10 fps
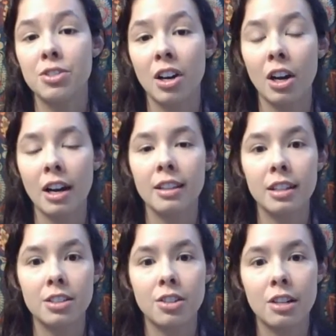Star. I'd
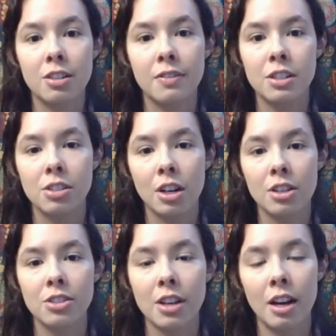like to try Jeffree
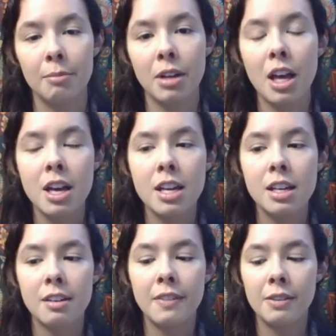Star's
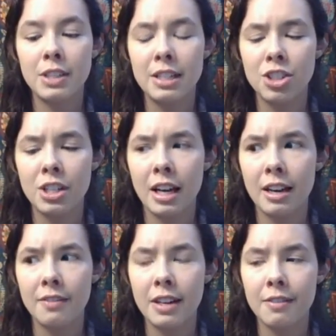foundation. I
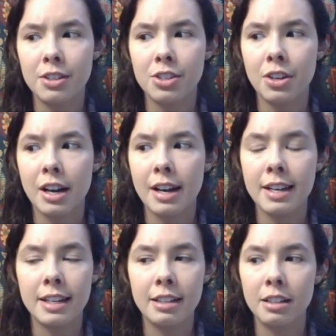have never
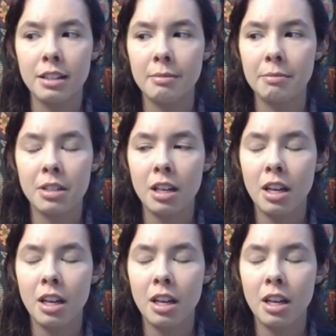tried a